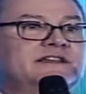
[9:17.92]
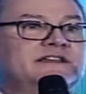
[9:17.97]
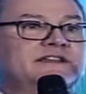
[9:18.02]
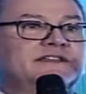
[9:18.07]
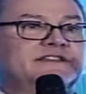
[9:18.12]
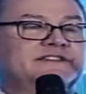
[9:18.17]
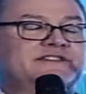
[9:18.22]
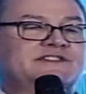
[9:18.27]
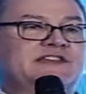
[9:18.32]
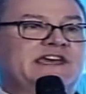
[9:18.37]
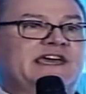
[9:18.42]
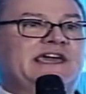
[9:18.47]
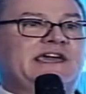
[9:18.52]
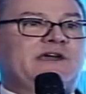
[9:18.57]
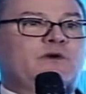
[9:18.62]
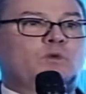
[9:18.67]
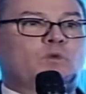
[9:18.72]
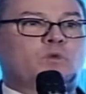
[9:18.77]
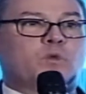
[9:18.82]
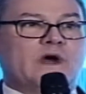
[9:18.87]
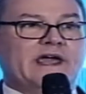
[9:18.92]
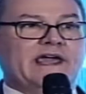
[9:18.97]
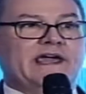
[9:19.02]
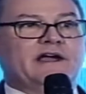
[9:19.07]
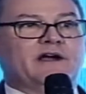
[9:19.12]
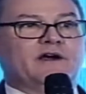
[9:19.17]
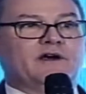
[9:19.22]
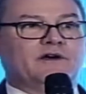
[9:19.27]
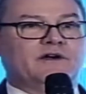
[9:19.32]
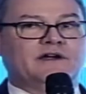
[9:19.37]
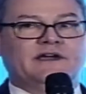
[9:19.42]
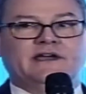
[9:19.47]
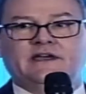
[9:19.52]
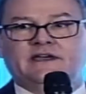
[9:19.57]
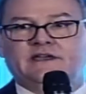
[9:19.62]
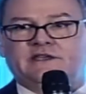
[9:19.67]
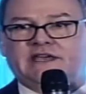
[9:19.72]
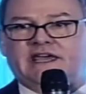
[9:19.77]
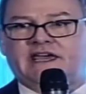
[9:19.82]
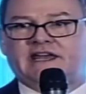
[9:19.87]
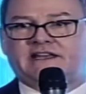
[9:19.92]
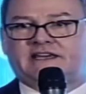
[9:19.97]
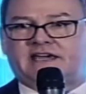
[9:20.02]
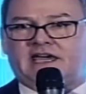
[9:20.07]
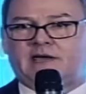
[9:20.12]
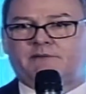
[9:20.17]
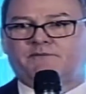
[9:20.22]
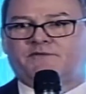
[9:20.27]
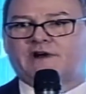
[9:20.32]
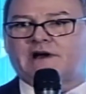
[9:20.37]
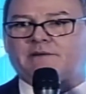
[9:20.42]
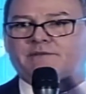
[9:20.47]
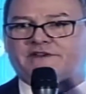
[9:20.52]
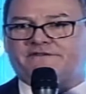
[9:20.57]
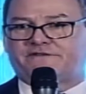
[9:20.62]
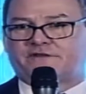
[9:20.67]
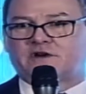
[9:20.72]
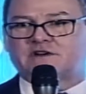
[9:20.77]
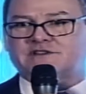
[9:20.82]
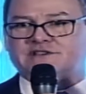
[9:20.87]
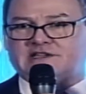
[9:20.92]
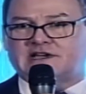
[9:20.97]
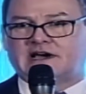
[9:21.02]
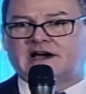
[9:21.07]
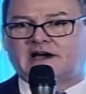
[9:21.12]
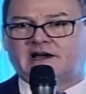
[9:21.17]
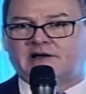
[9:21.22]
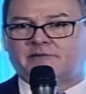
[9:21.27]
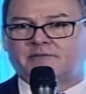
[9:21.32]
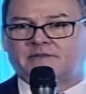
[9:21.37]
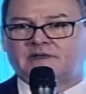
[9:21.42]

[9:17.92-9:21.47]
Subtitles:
say where it came from the first time,